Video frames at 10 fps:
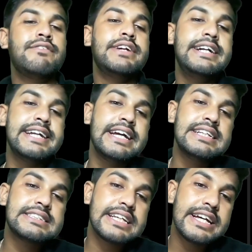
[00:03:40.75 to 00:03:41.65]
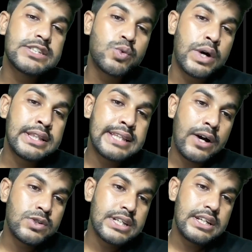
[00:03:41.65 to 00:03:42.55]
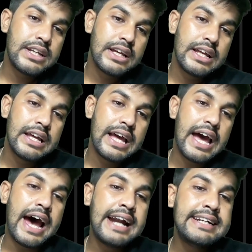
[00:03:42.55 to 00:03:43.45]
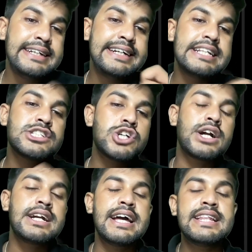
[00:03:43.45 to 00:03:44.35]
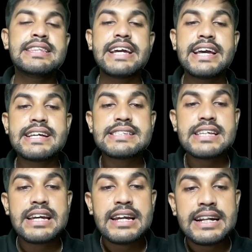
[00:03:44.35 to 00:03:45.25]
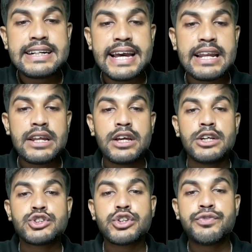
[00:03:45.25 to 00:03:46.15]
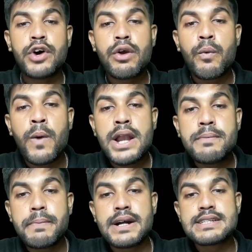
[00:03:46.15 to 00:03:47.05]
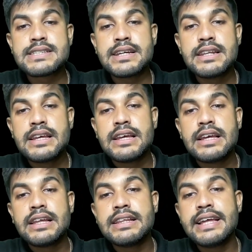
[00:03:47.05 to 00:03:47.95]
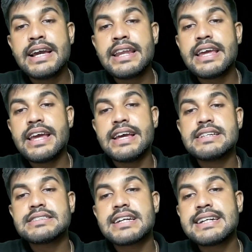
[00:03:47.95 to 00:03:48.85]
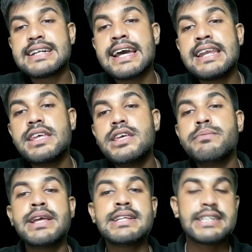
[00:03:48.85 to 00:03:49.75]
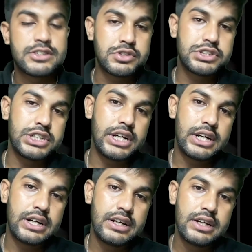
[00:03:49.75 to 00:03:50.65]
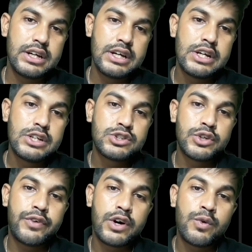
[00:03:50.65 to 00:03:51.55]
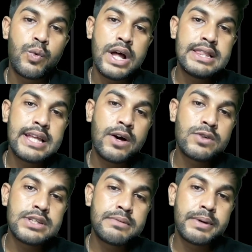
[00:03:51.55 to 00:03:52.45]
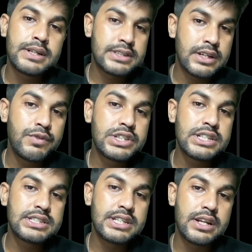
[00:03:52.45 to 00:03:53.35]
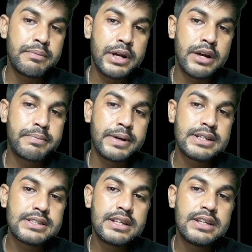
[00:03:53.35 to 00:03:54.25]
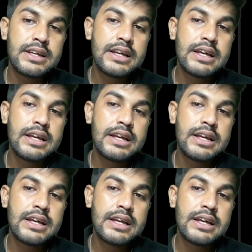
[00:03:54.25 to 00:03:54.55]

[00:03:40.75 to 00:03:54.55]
of details is 1000. And details.length is 10. So for one person, there is 10 emails associated. So for 1000 person, which is the number of person,